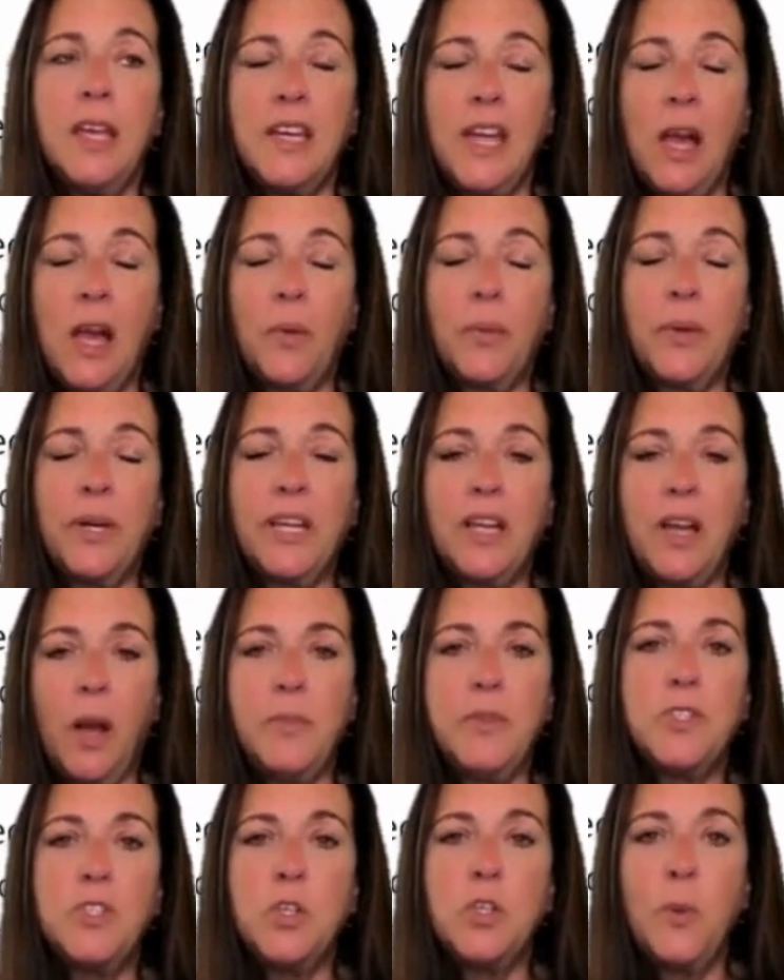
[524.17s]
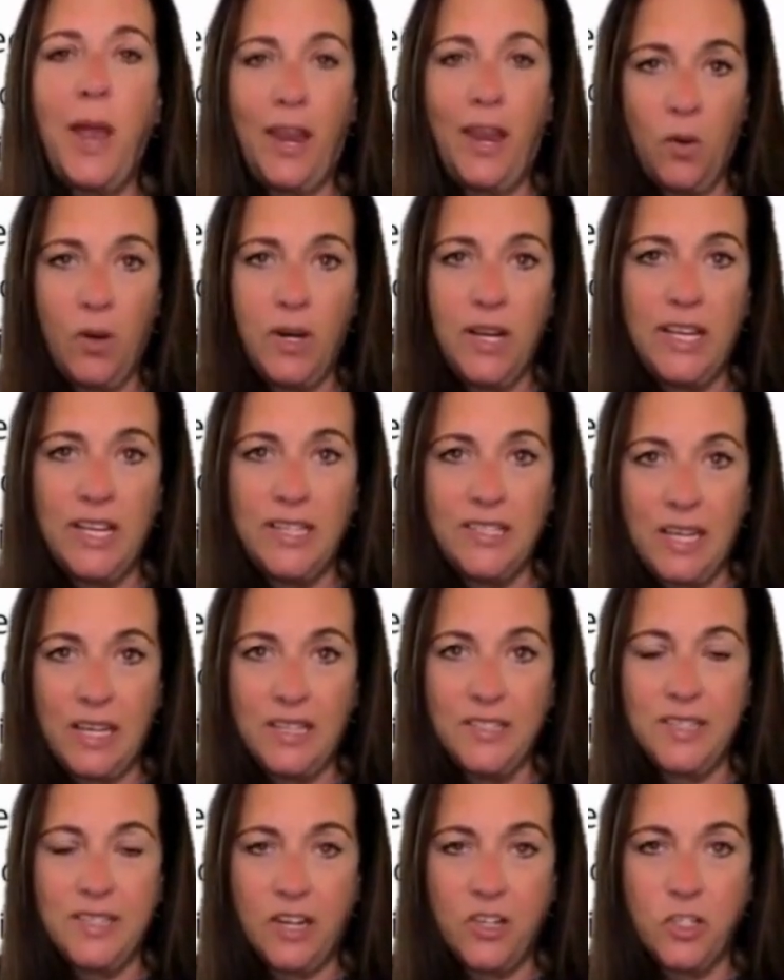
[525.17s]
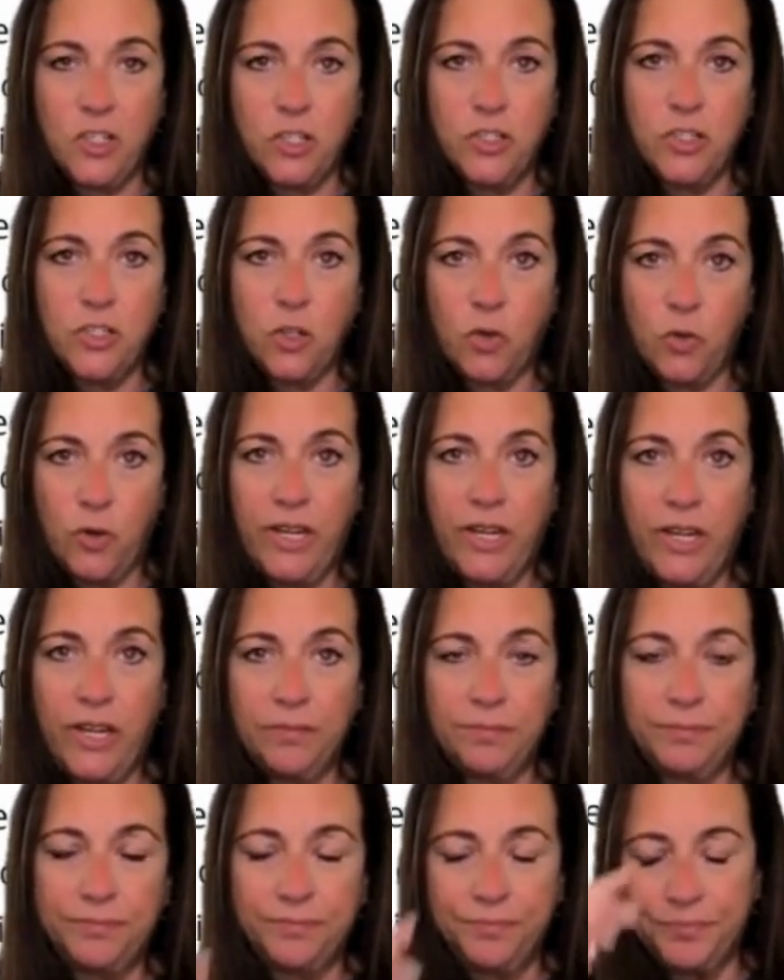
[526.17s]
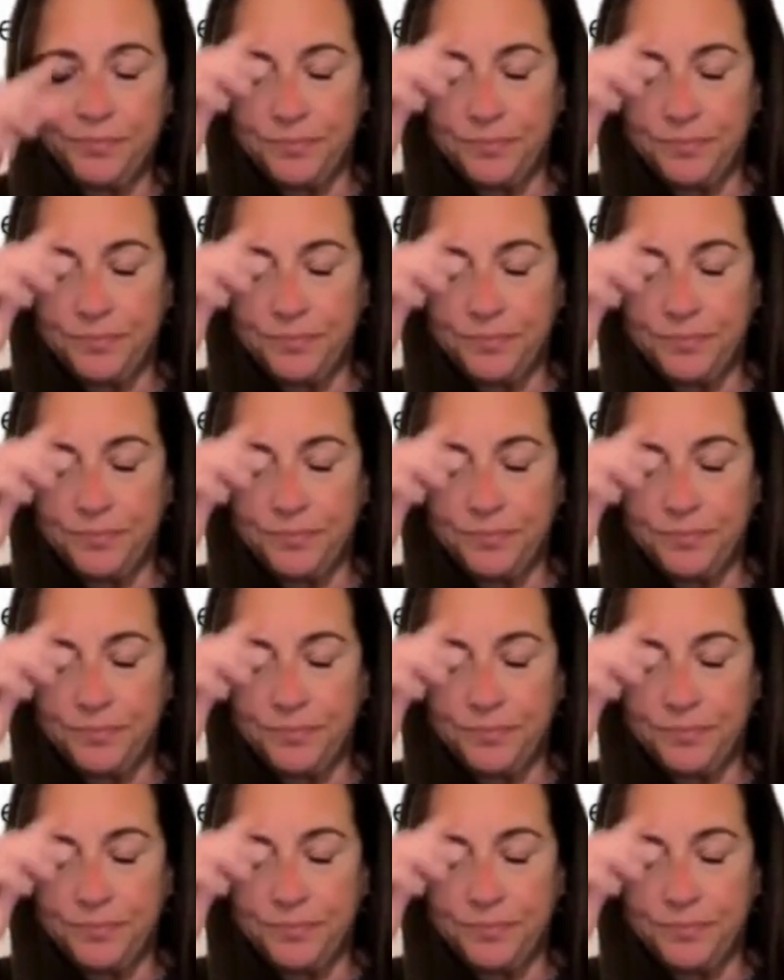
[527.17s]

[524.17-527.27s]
Now, when it comes to aortic dissection screening,